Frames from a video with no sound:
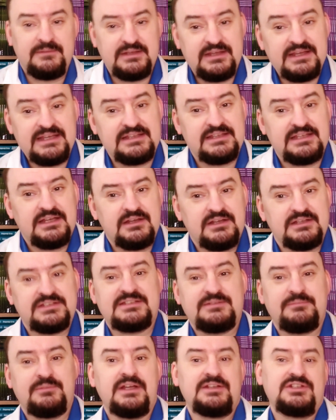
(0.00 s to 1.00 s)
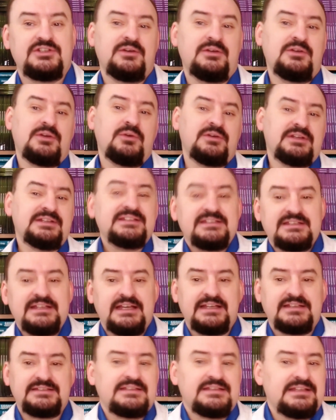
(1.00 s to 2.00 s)
And there are special
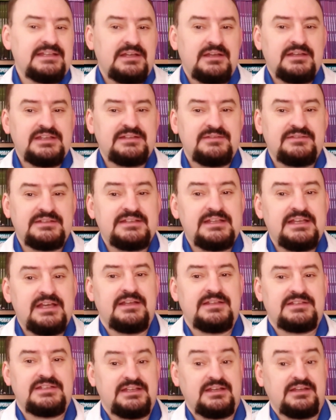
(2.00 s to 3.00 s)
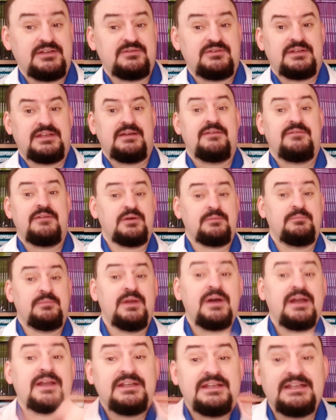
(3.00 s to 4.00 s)
leukocytes that are even the artillery of our
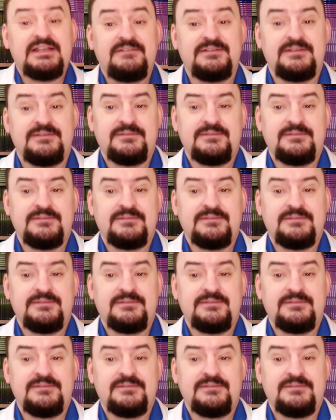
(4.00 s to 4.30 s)
body.